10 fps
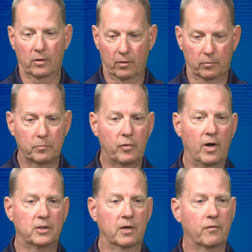a little
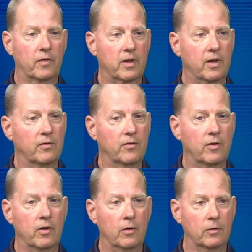project for the kids to
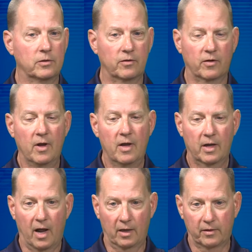do and just
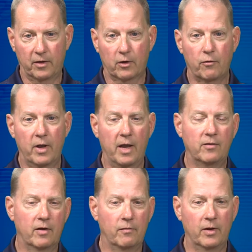kind of let their
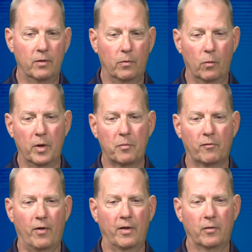creativity. We
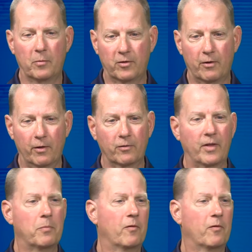provide the materials, they